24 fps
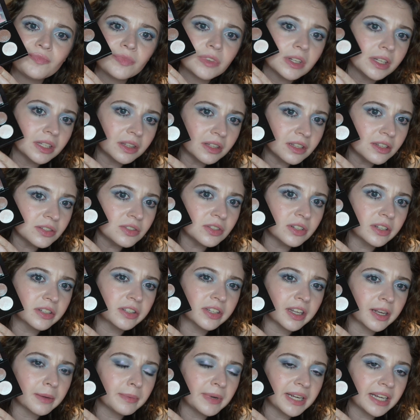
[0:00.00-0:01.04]
Like this looks
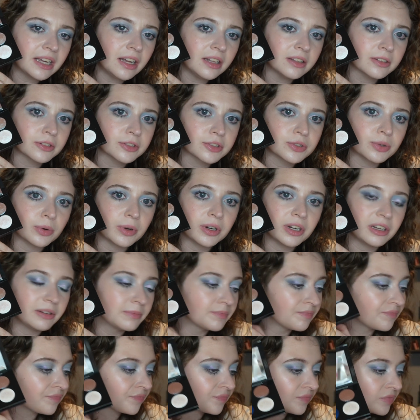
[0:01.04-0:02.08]
like my color story.
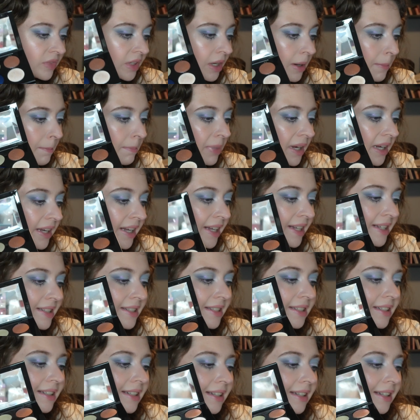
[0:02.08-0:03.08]
But